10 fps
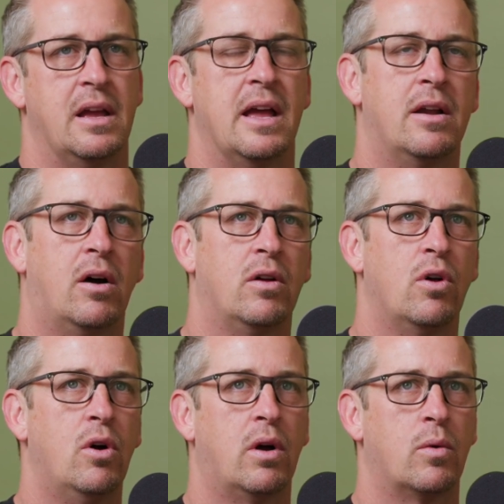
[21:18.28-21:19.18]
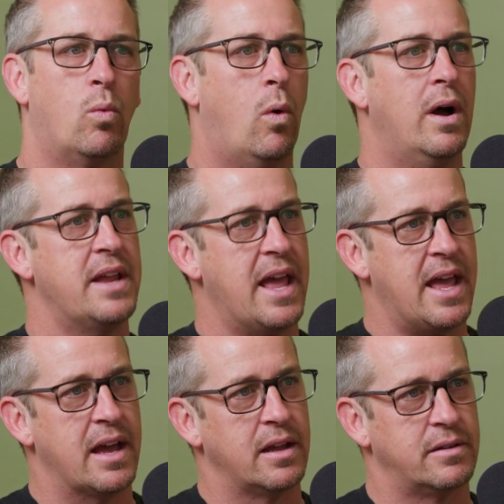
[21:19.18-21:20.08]
And although on one
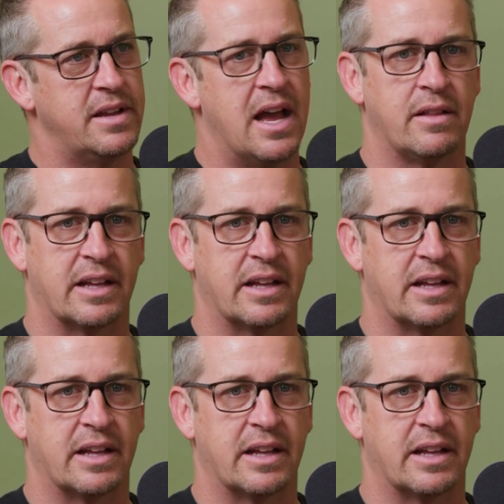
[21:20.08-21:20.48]
hand, yeah,